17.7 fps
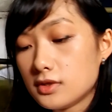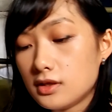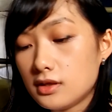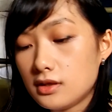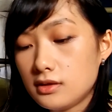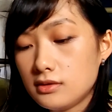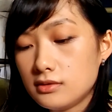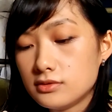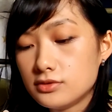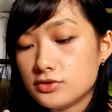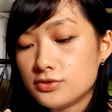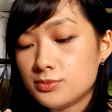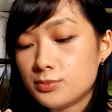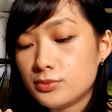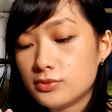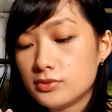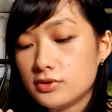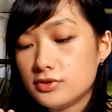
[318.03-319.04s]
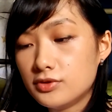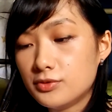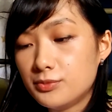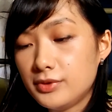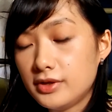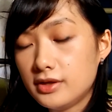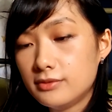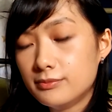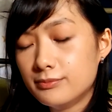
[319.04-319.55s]
Okay, just put a little
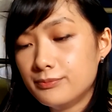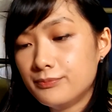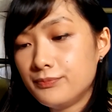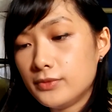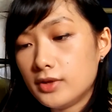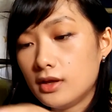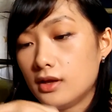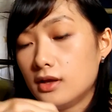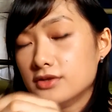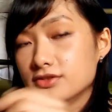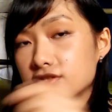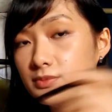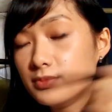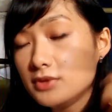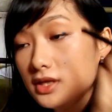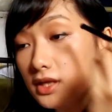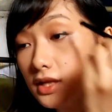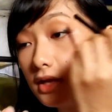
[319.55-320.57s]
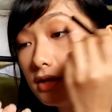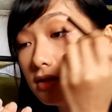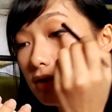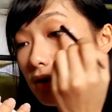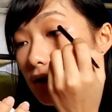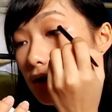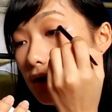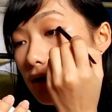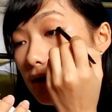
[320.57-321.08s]
bit. Something that
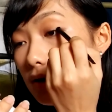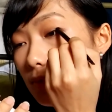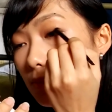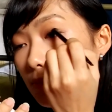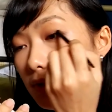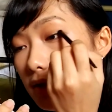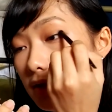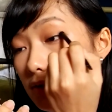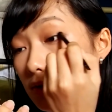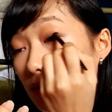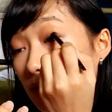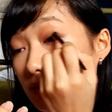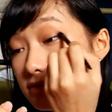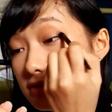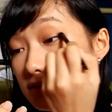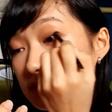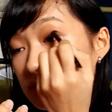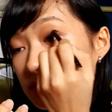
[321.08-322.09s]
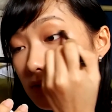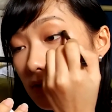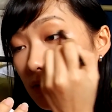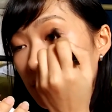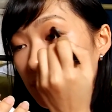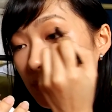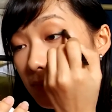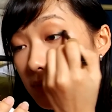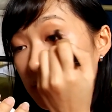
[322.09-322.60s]
Wayne Gosling
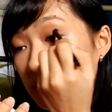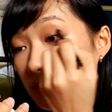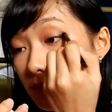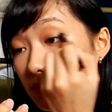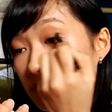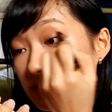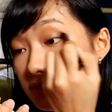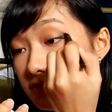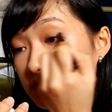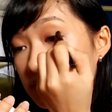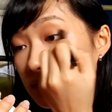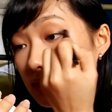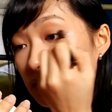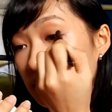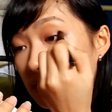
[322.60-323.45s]
taught me was